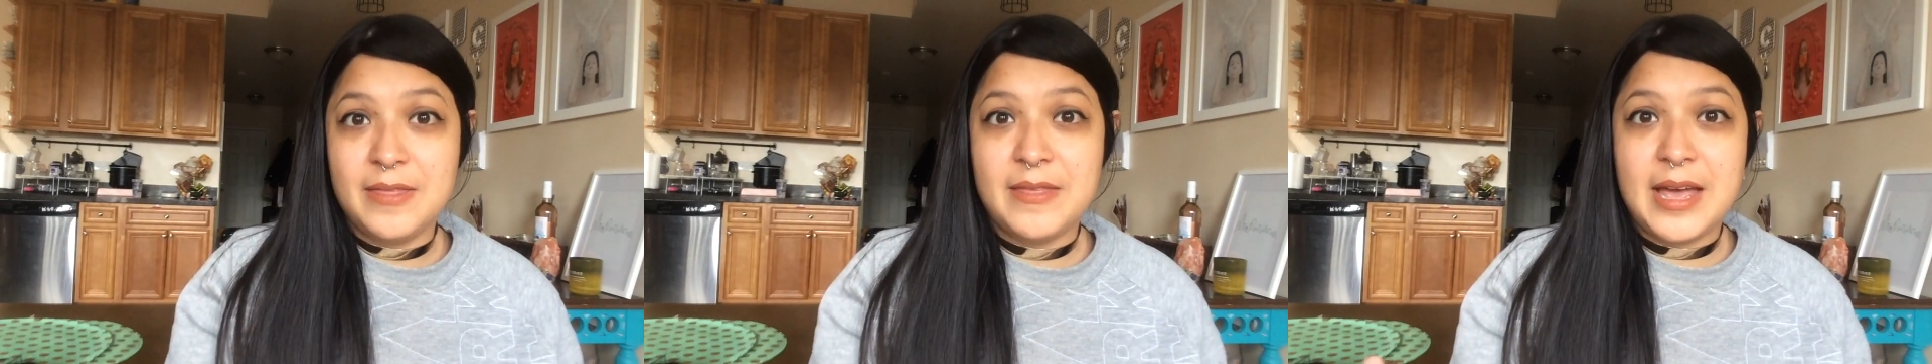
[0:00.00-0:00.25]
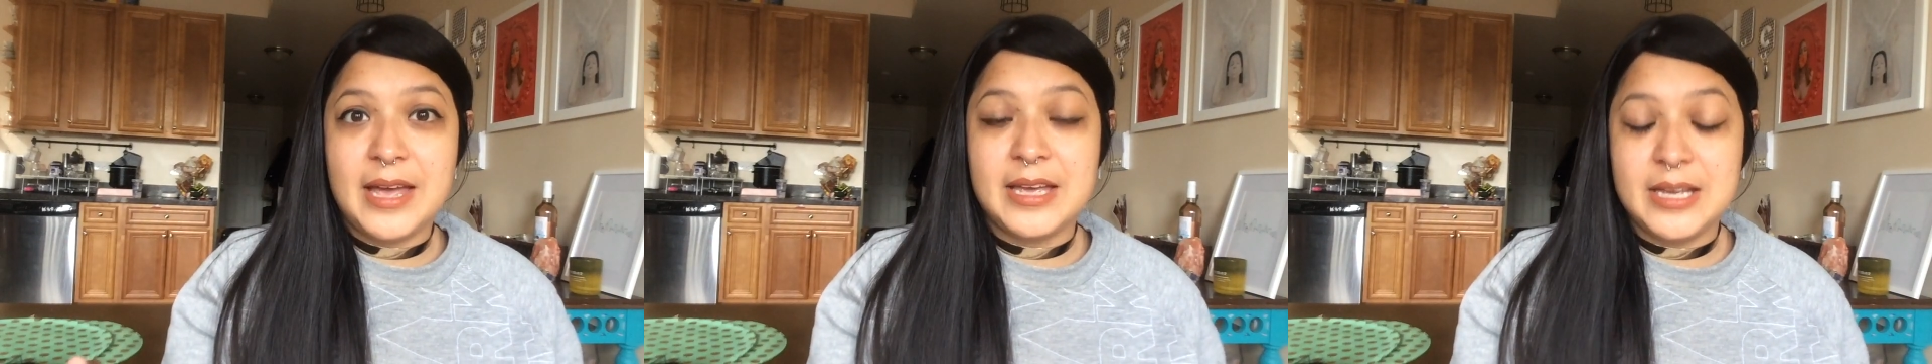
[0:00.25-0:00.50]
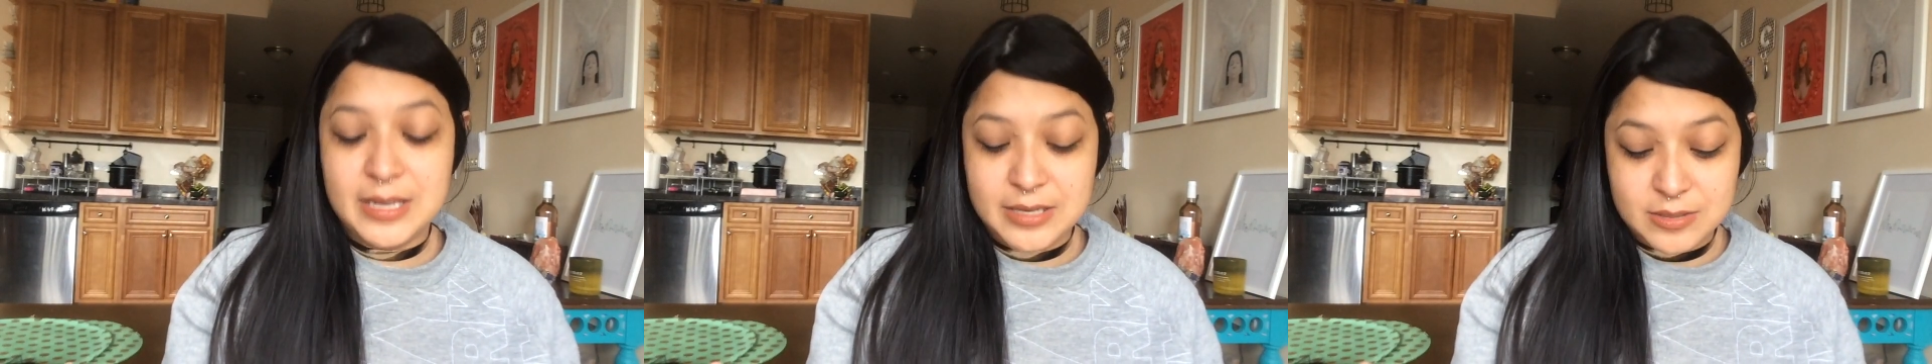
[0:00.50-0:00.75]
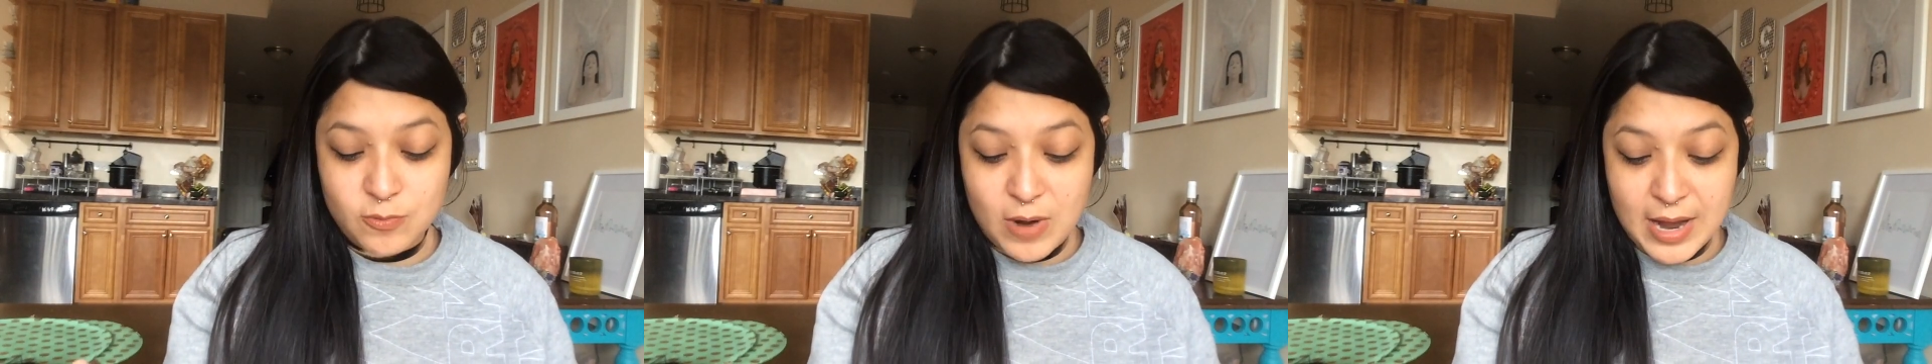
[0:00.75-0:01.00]
and that
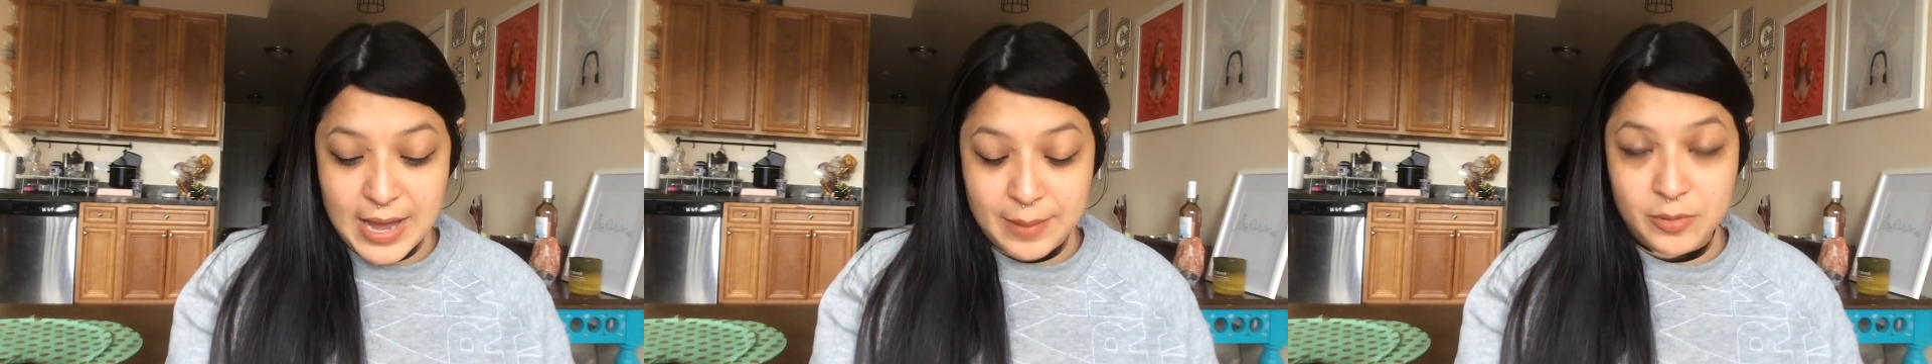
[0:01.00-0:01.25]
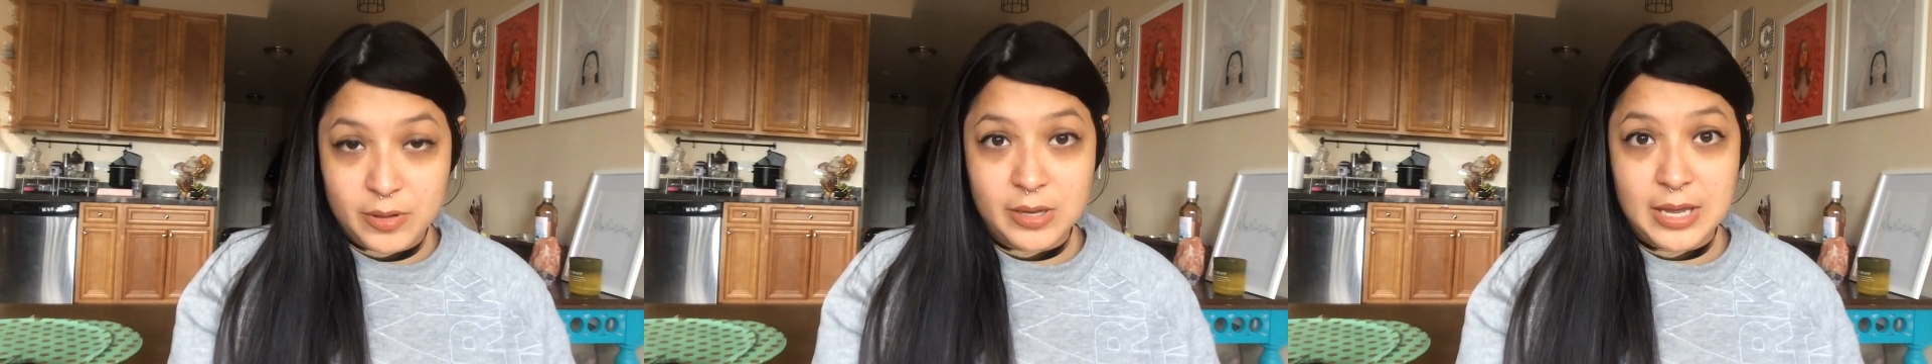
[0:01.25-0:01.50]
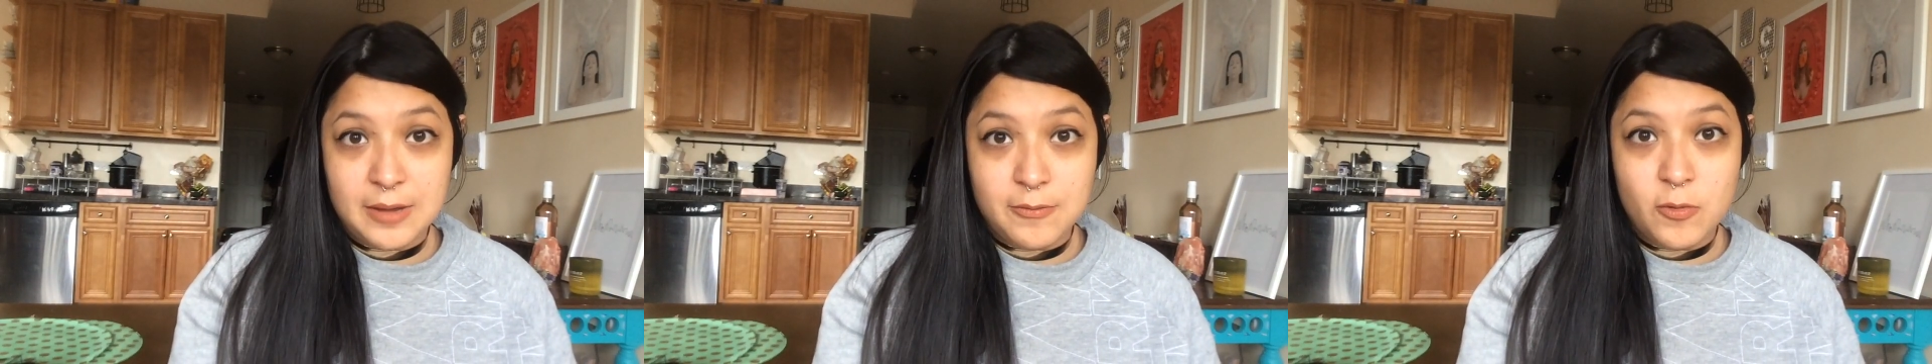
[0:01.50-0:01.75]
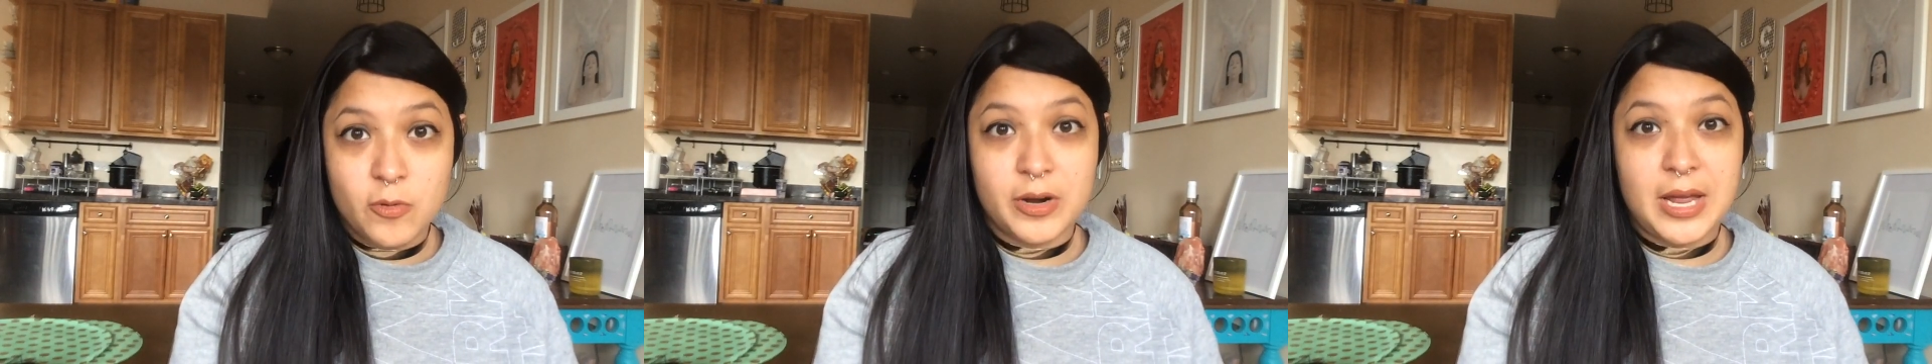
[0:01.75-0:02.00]
is why I'm looking
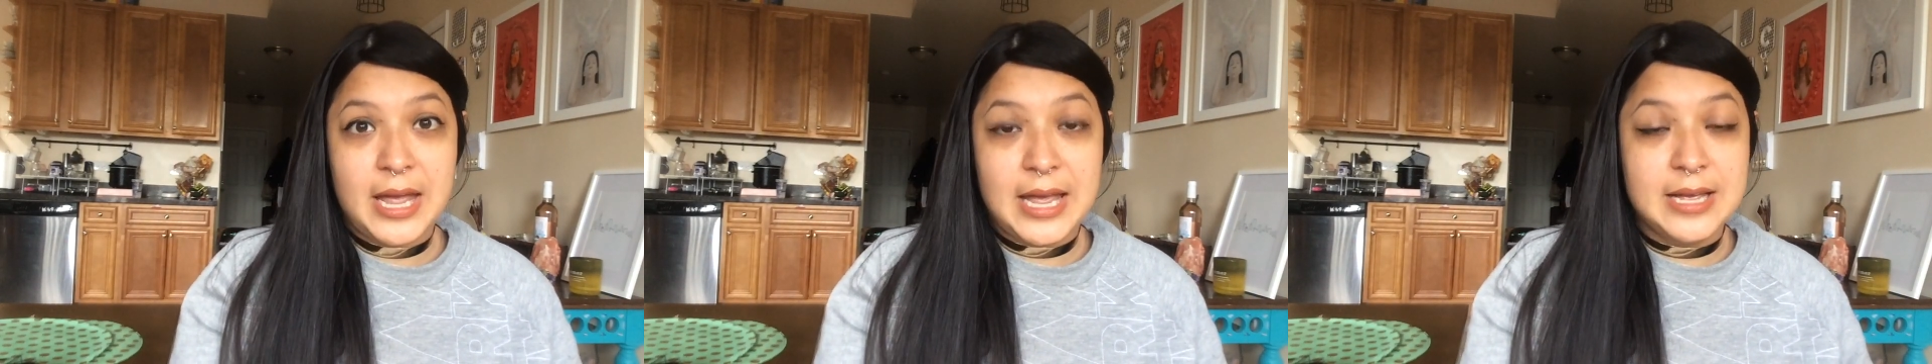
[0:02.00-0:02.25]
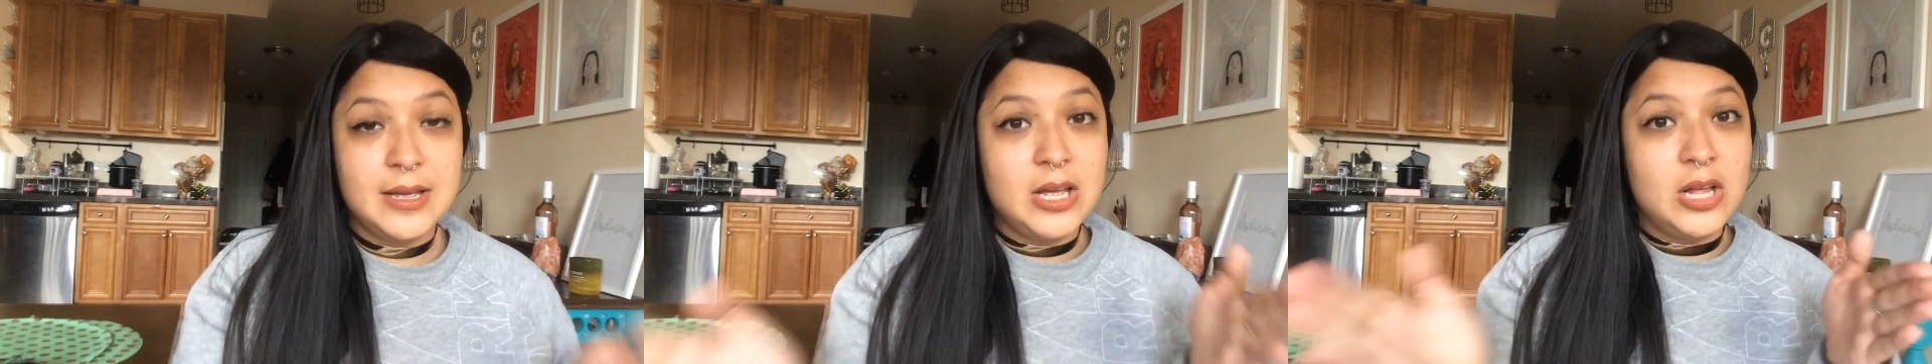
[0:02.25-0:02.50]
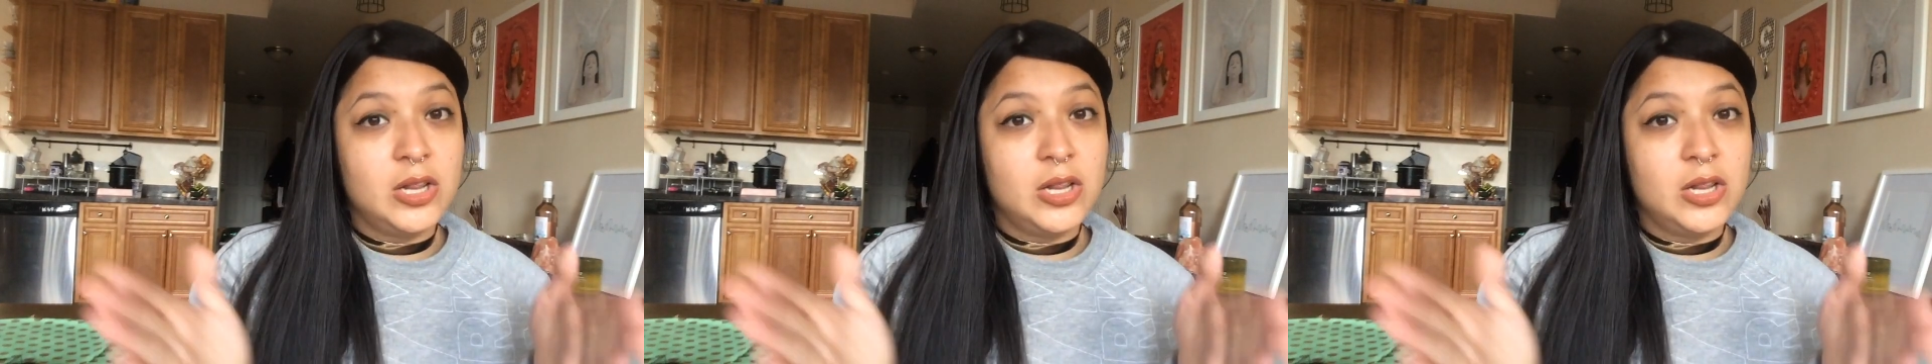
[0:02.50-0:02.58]
for a